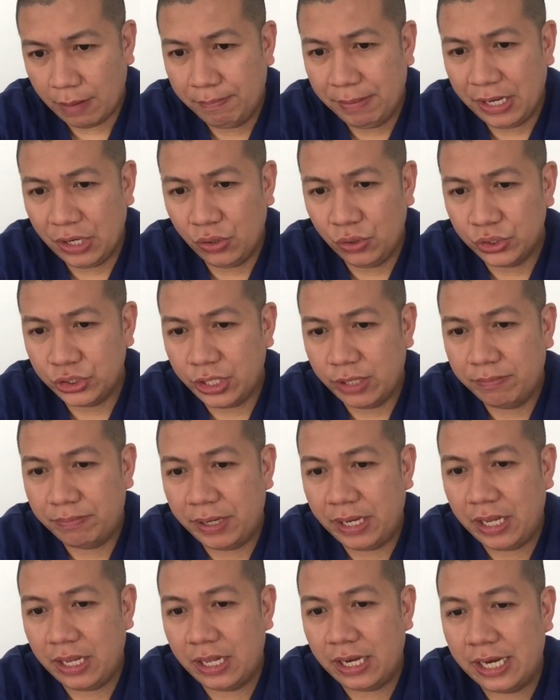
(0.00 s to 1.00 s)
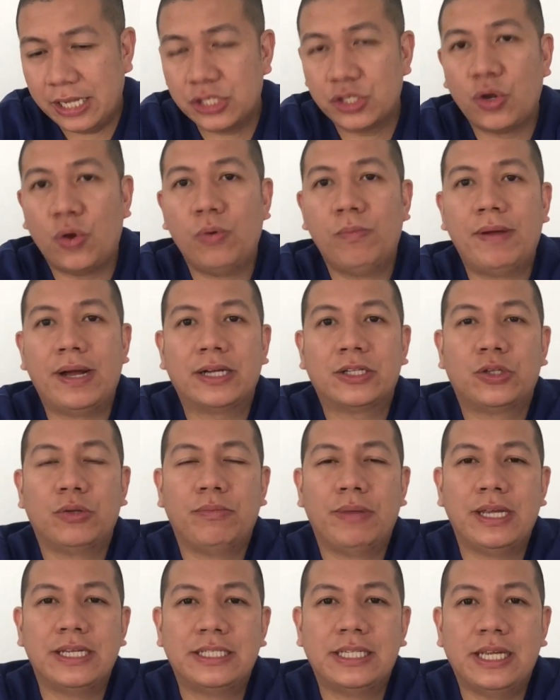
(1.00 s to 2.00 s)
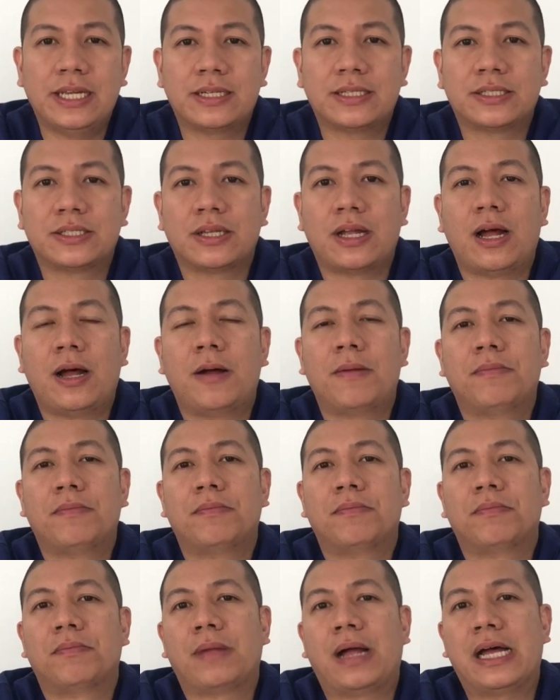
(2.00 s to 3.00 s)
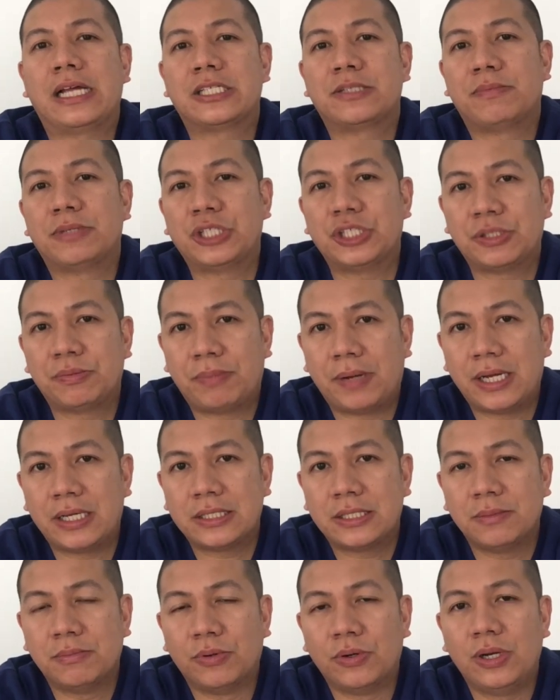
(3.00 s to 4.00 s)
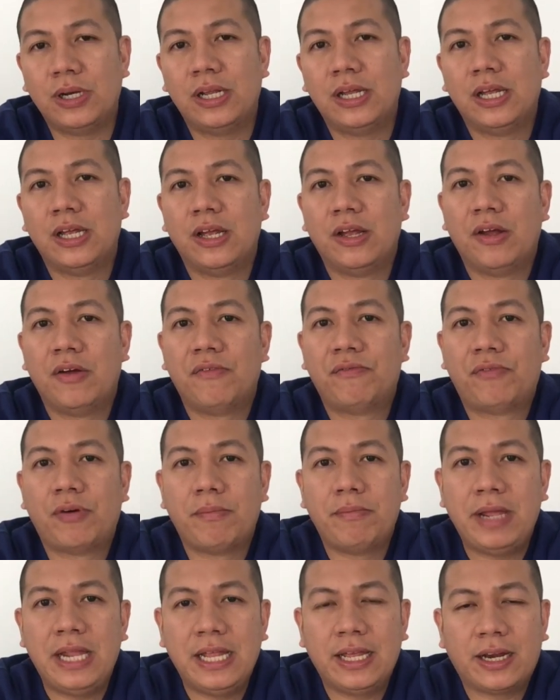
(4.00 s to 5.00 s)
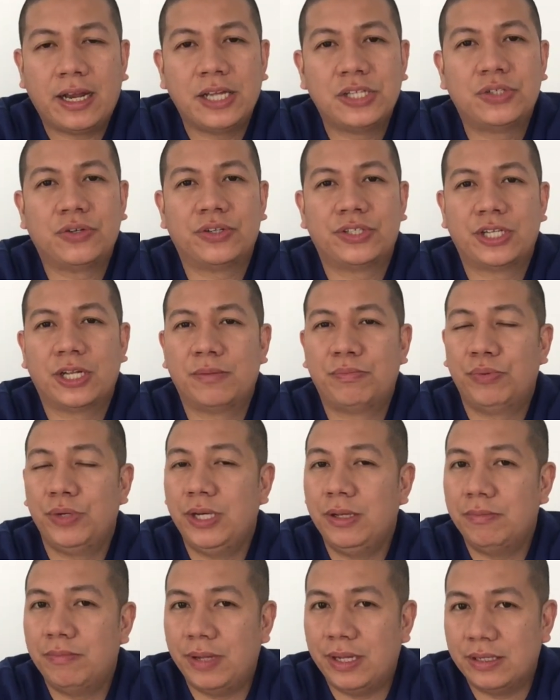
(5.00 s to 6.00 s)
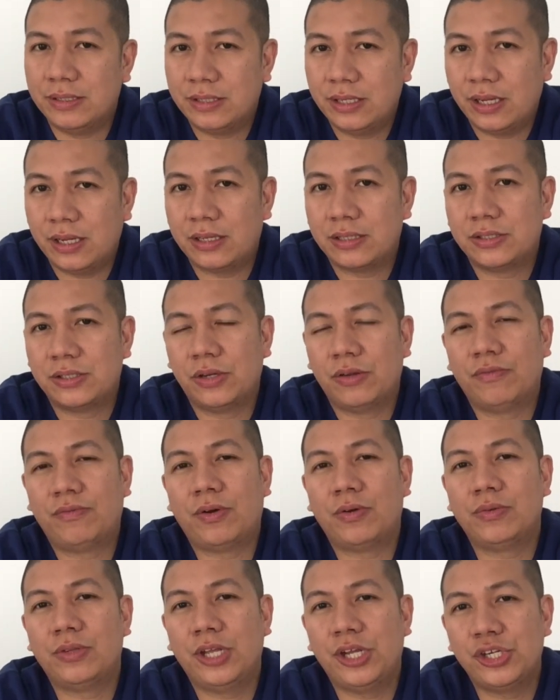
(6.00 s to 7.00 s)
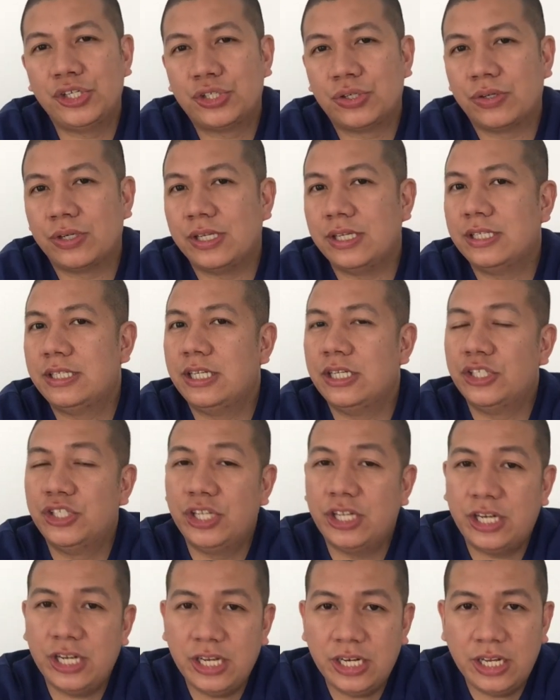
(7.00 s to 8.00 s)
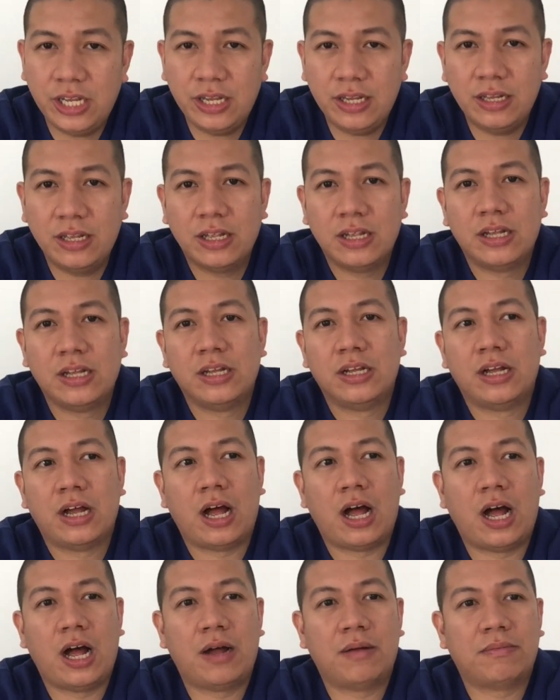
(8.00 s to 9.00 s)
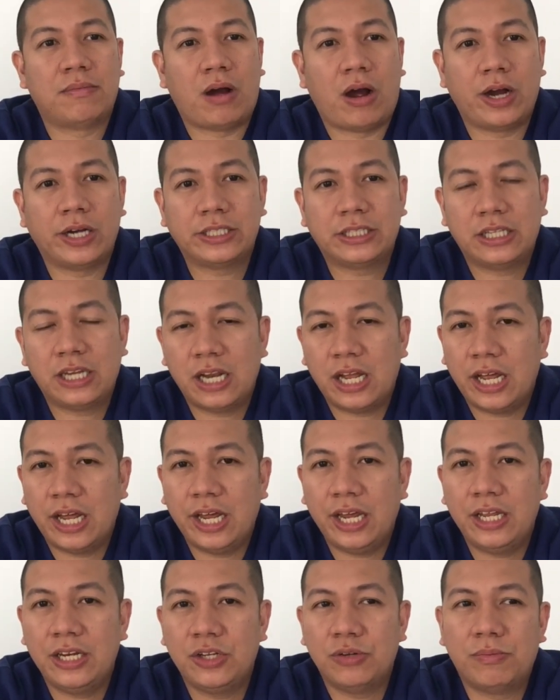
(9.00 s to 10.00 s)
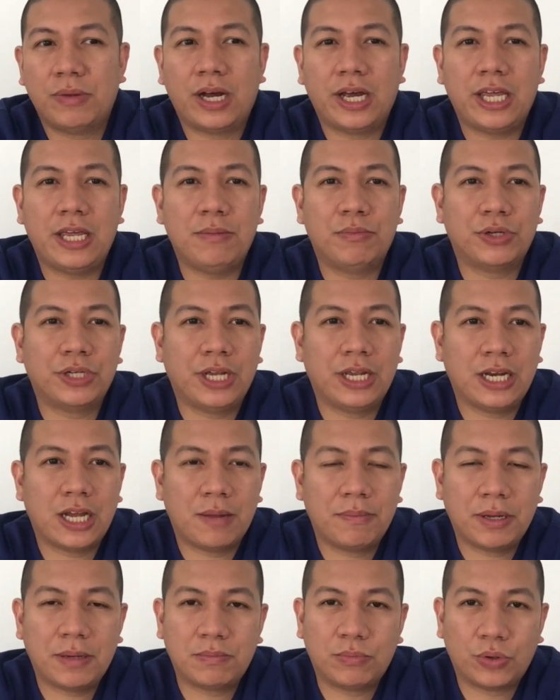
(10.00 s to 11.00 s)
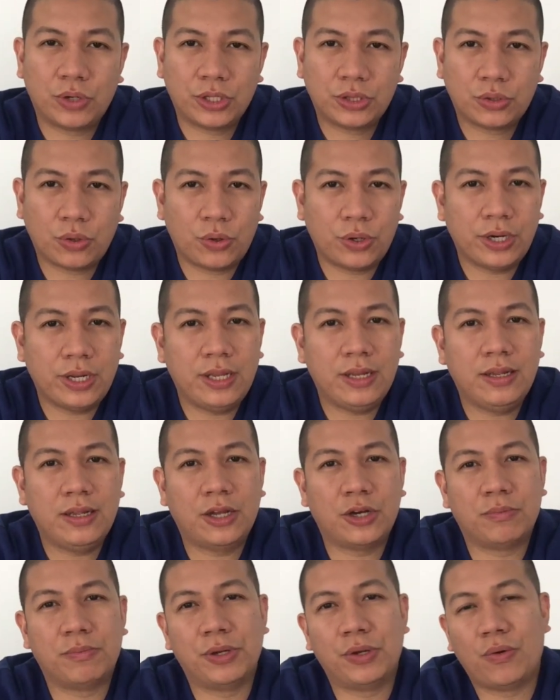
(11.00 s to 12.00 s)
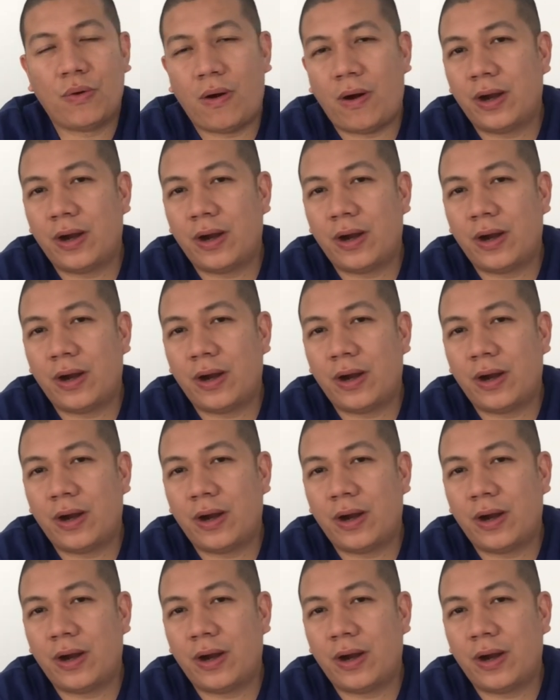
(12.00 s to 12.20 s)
Pero syempre, let's go back to basics. As much as possible, familiarize yourself with the basics. Yung foundation, ECG reading, ART line, yung mga hemodynamic monitoring, ano ba yung